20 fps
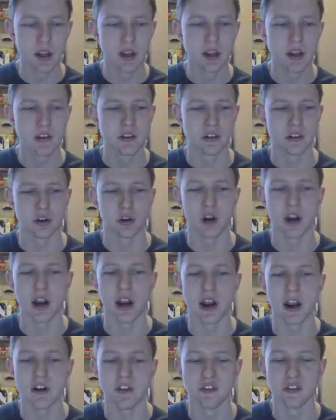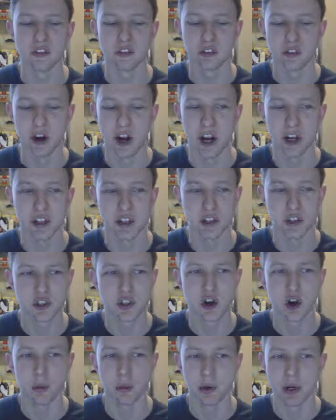to create a fresh
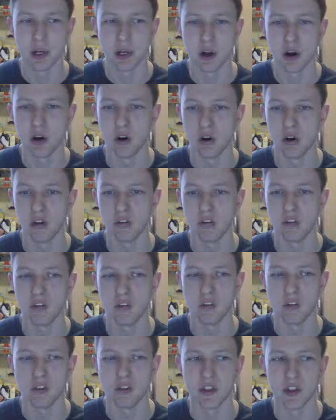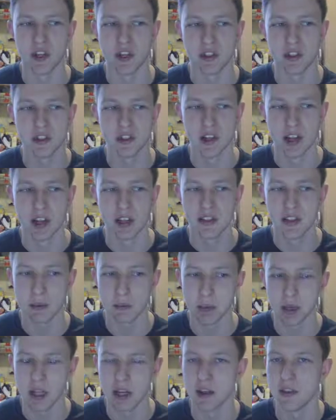copy of this
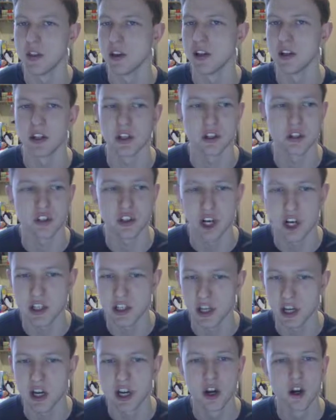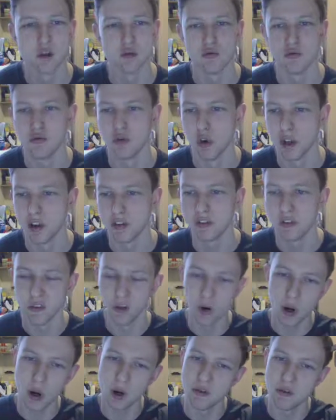template, and then you can change it, run it
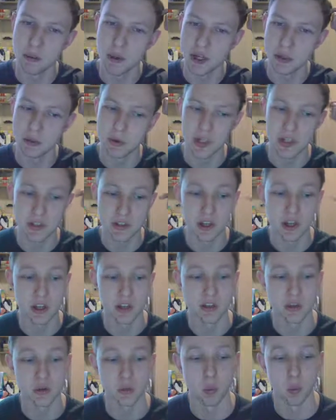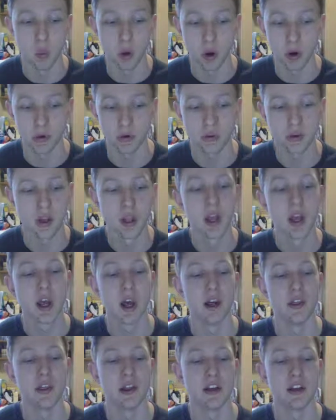for however many weeks as you want,
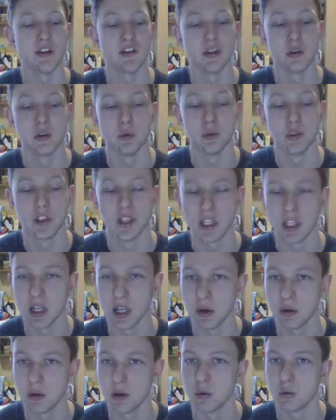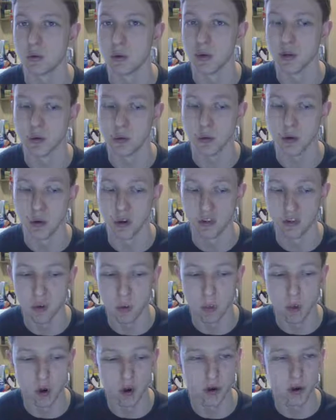and then if you deload and you want to do another
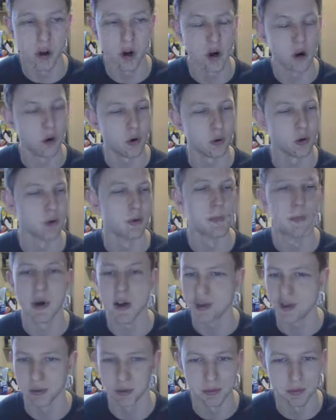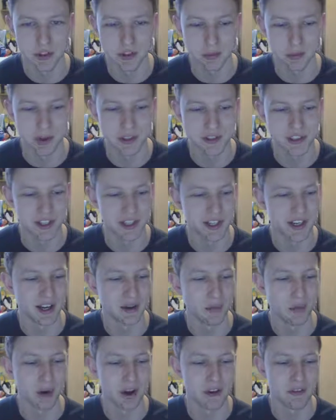one, or you mess up the spreadsheet
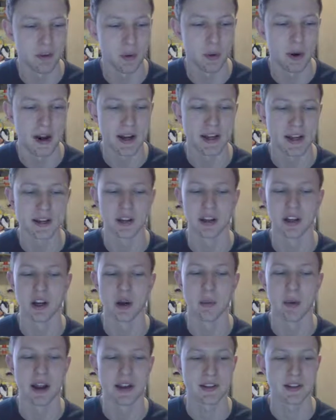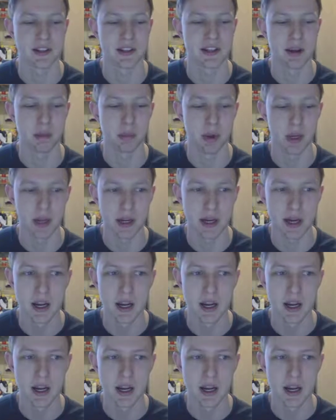in whatever way, you can go back to the template,